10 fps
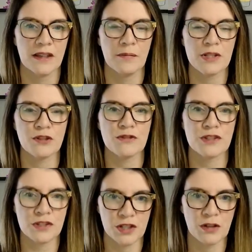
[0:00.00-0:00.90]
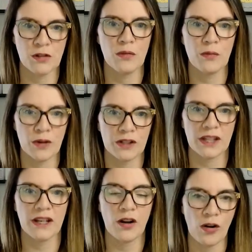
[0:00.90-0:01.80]
But you're still
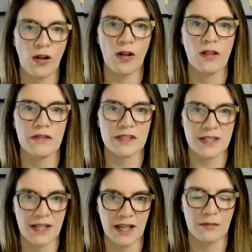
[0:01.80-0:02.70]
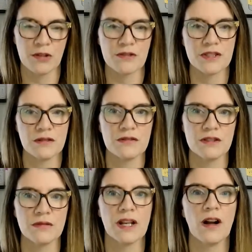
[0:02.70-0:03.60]
working all the time. You're still
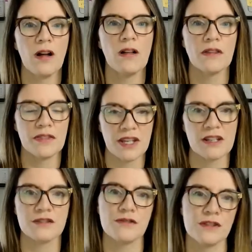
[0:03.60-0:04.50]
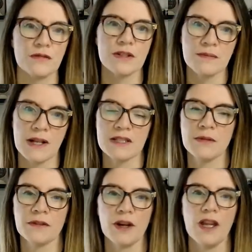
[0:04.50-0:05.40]
doing all the things. You're still
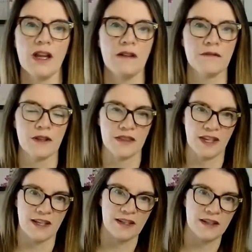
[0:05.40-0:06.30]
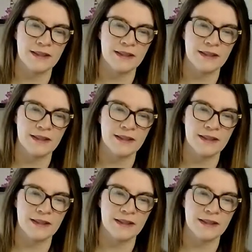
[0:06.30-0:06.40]
responsible for everything.